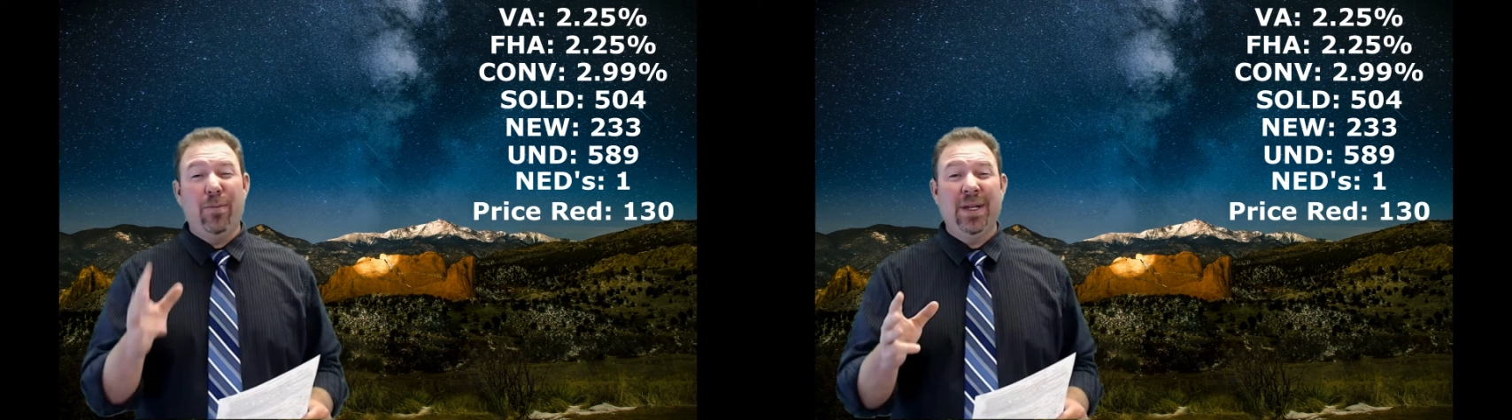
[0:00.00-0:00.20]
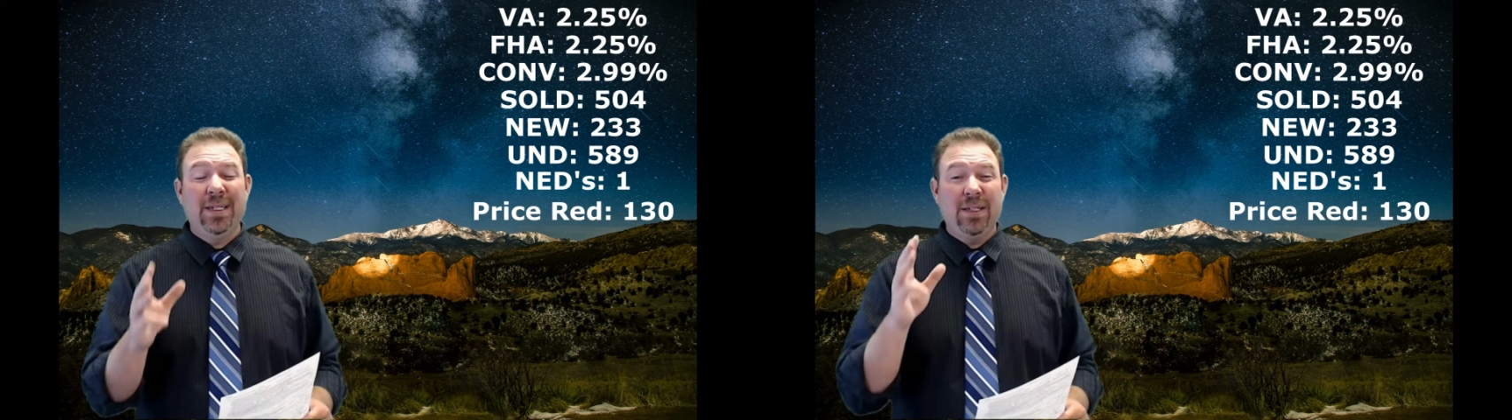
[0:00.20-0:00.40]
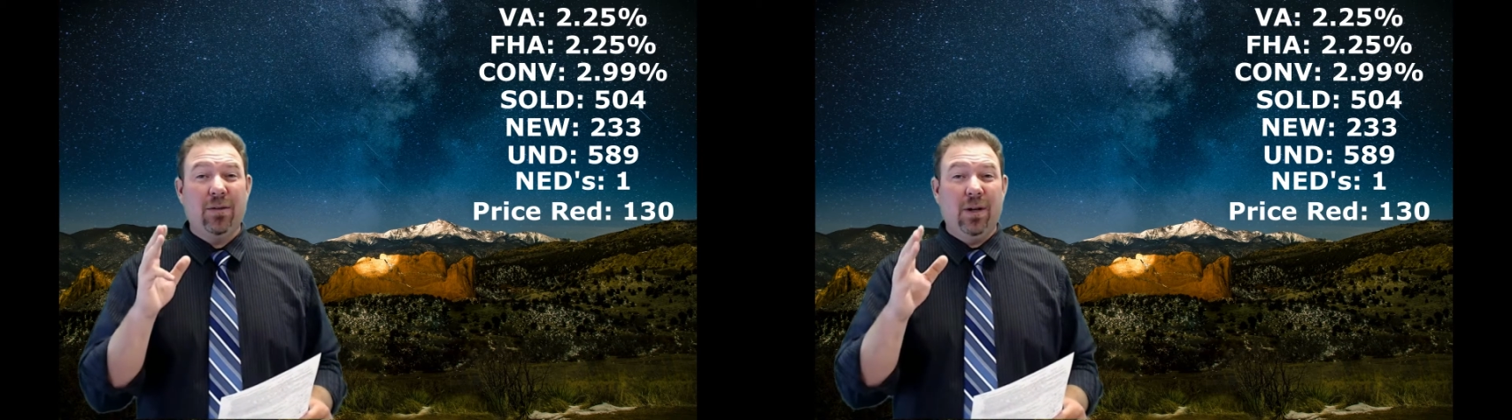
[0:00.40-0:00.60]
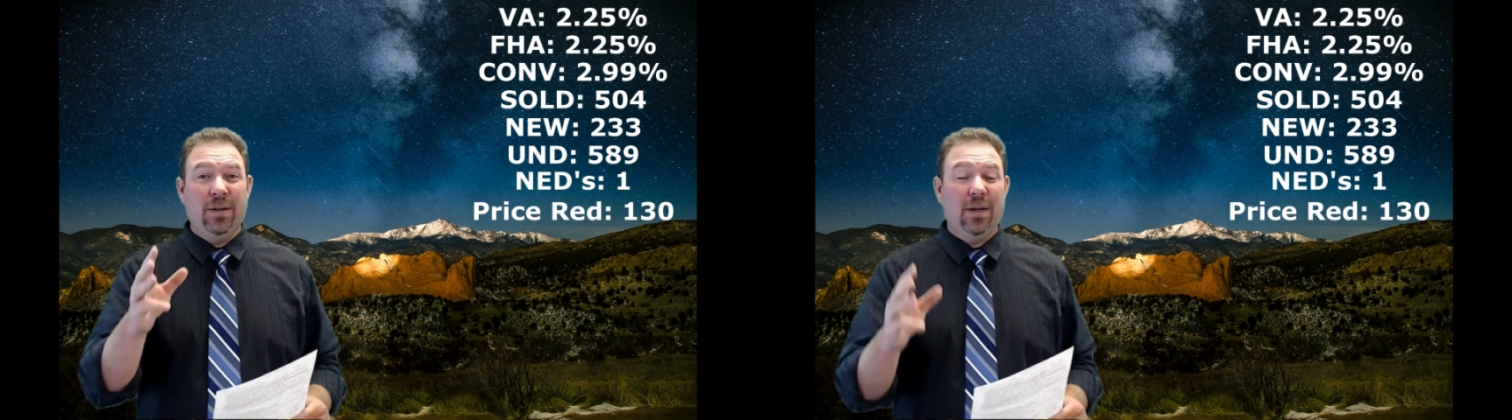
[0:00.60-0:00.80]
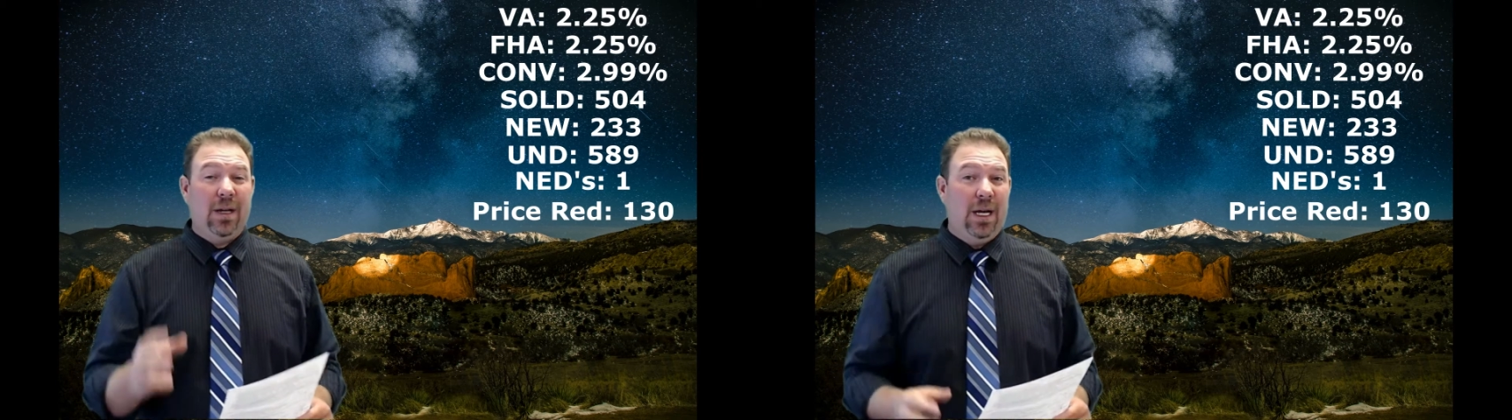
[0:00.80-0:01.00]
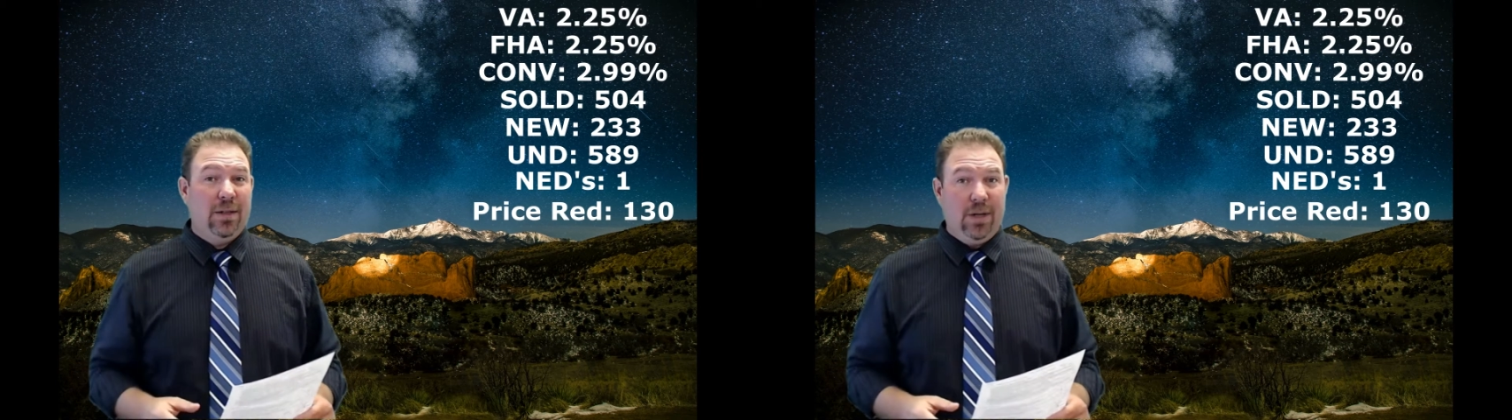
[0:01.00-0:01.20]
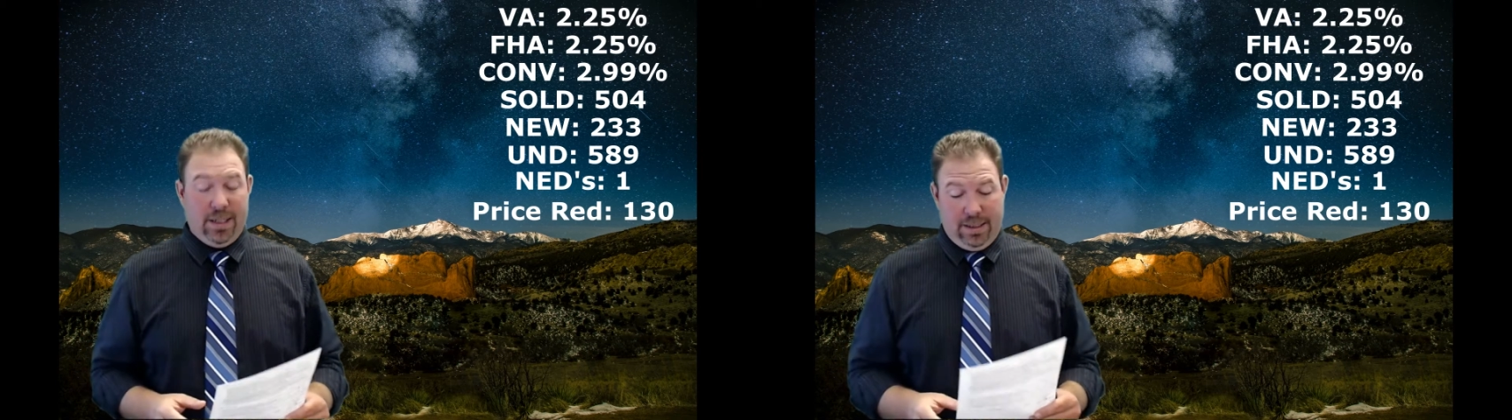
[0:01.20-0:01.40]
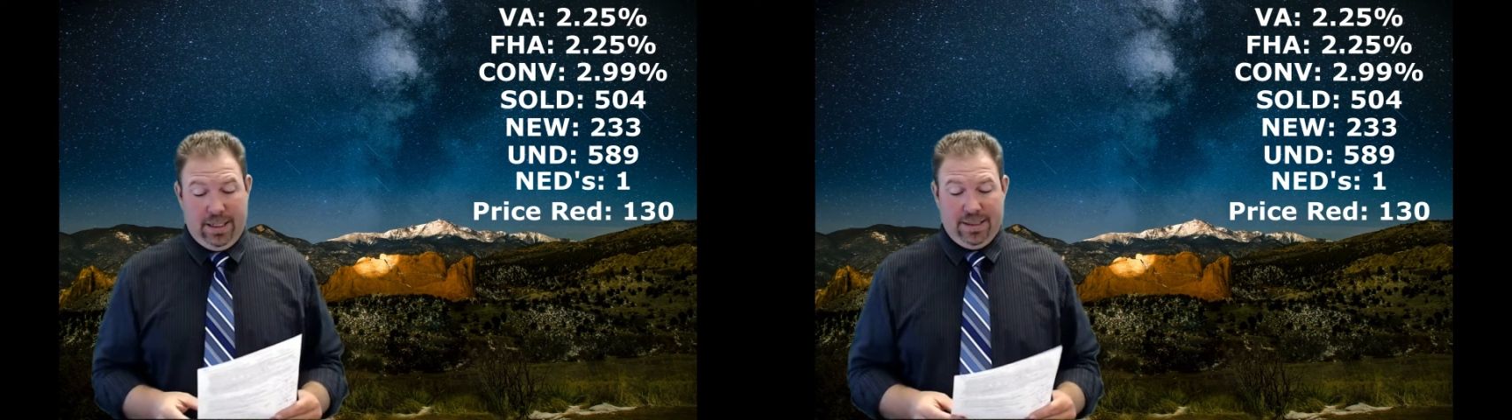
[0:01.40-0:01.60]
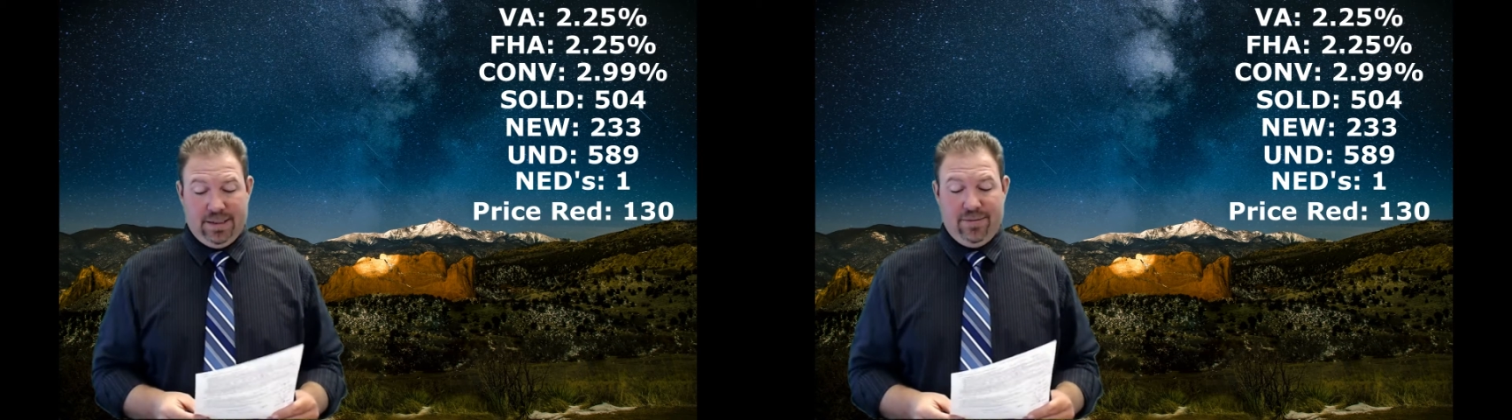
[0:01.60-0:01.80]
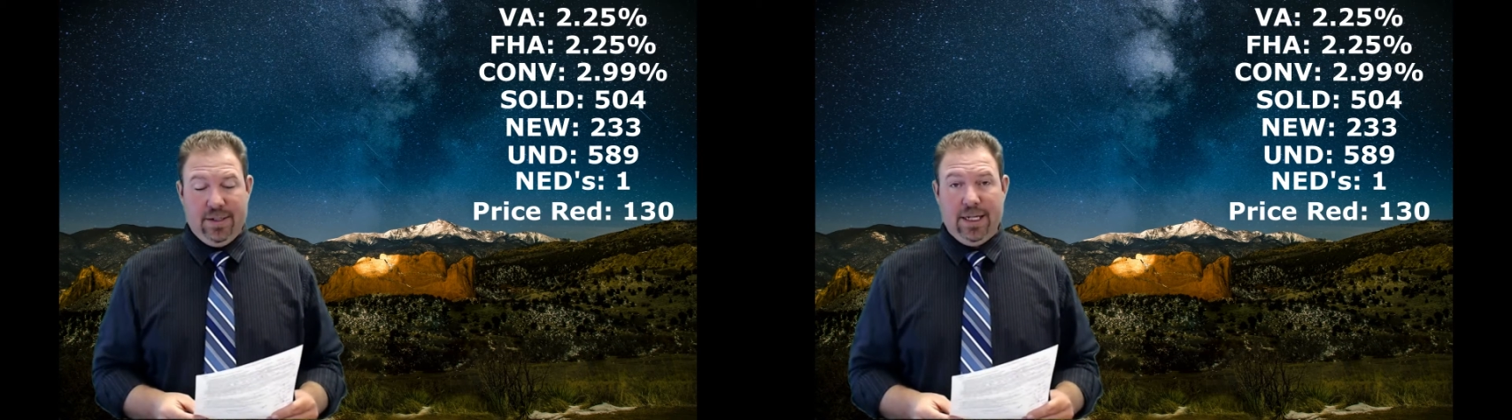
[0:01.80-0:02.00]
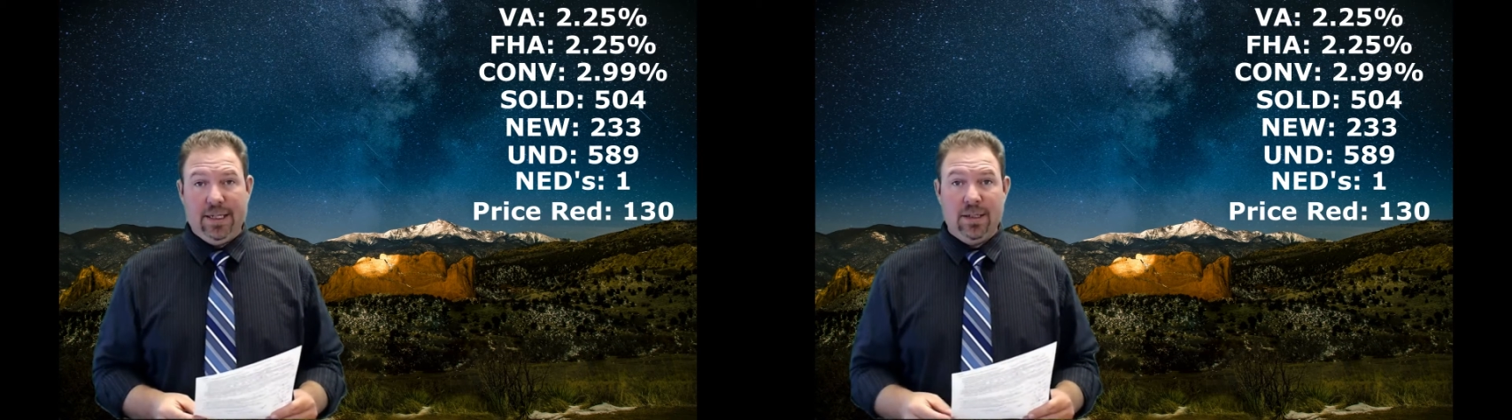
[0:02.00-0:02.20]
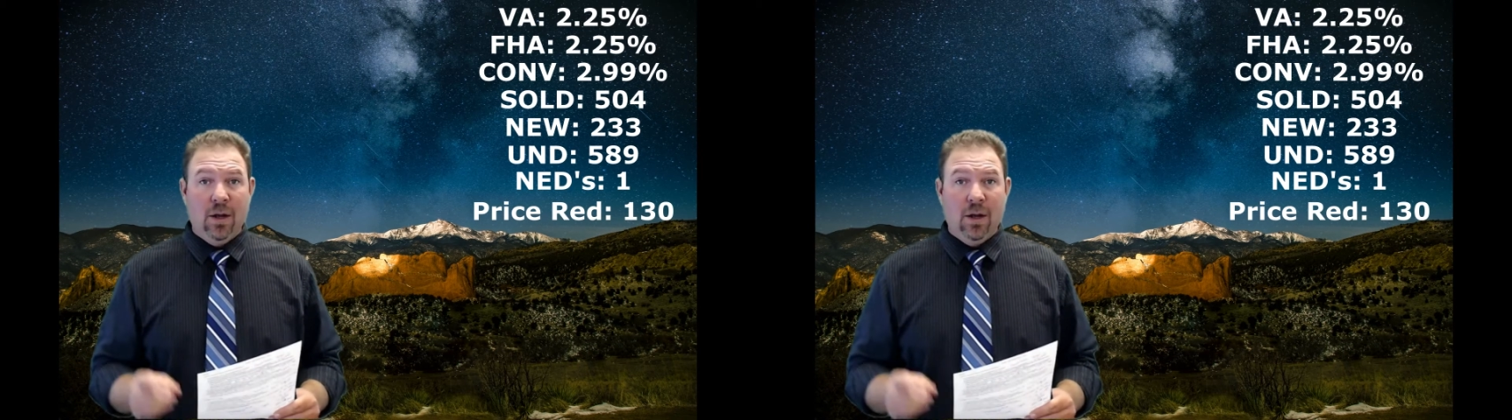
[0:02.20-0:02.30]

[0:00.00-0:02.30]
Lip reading: pending or under contract in the last 7 days.